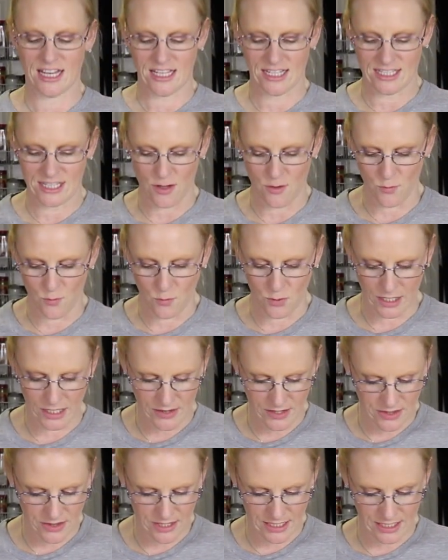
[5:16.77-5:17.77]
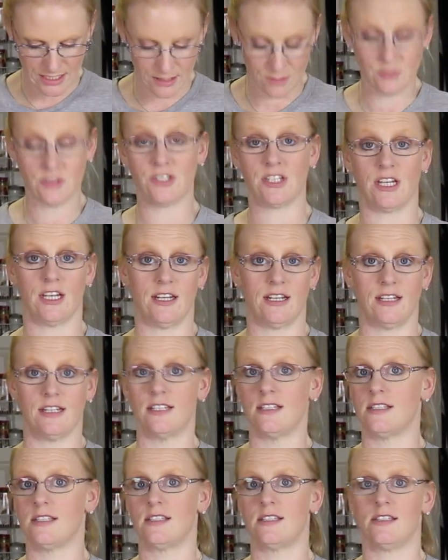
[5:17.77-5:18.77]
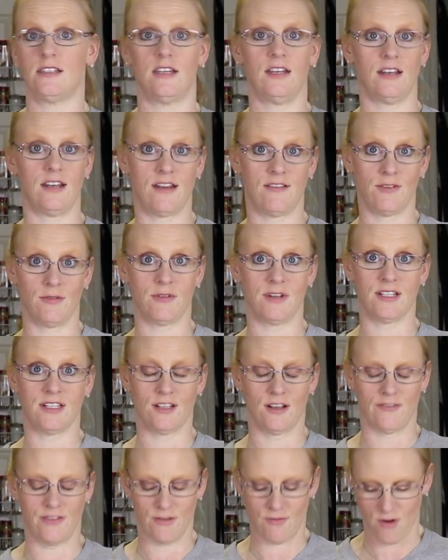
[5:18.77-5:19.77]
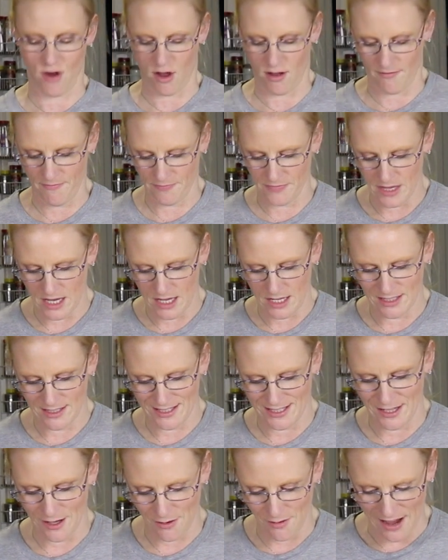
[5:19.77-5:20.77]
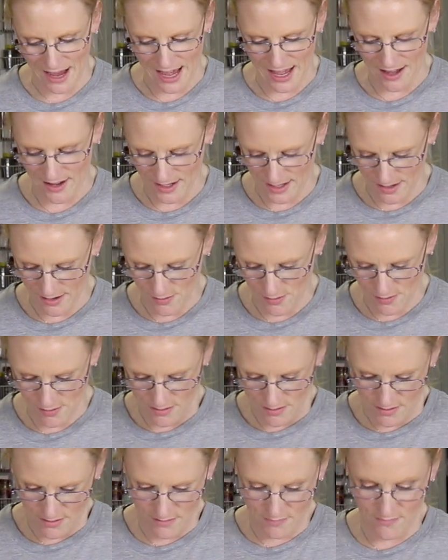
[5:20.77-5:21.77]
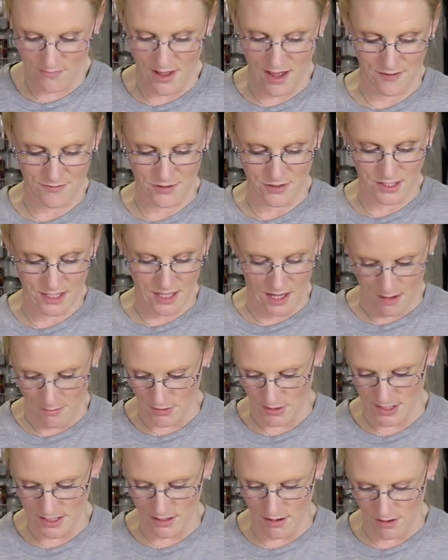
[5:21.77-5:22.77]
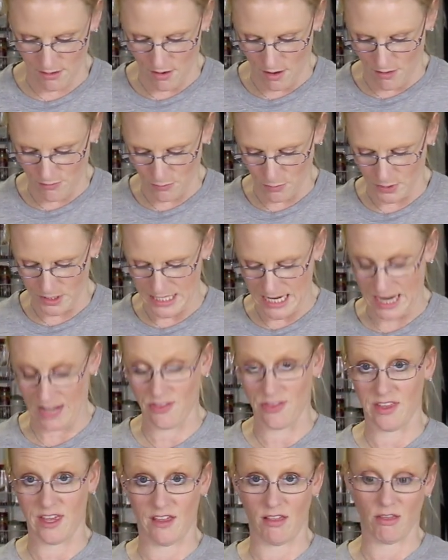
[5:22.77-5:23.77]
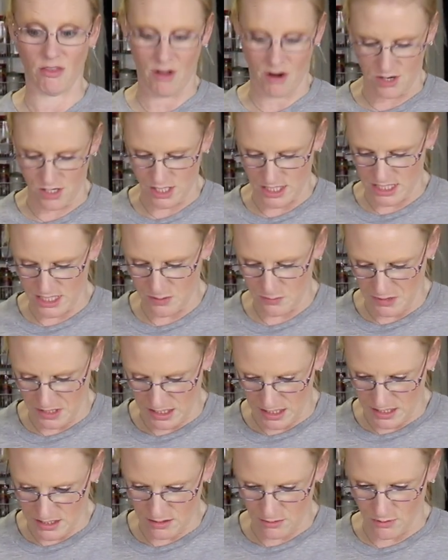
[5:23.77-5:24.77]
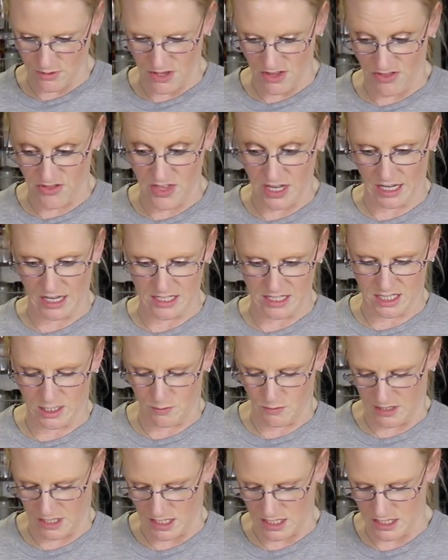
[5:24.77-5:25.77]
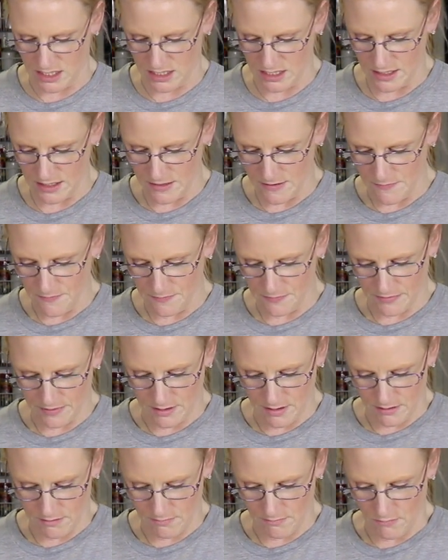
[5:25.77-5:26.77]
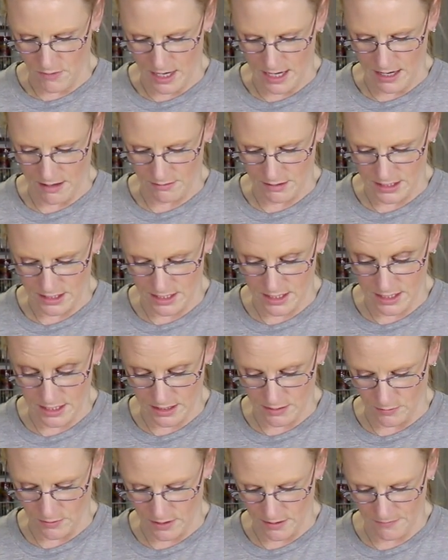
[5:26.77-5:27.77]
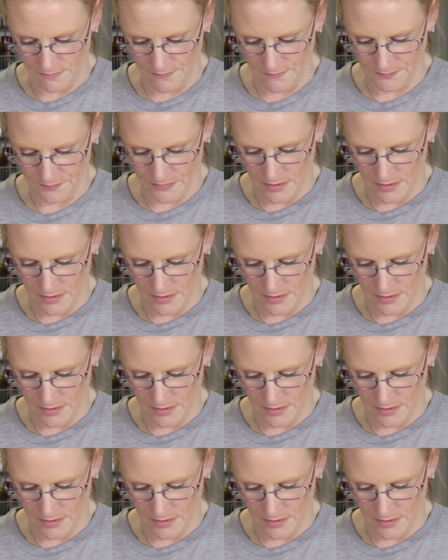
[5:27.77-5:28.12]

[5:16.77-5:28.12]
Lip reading: So one of the things with chicken is you never want to serve it raw. So after the timer has gone off, we'll take the largest piece or the thickest piece. Right now it's this one.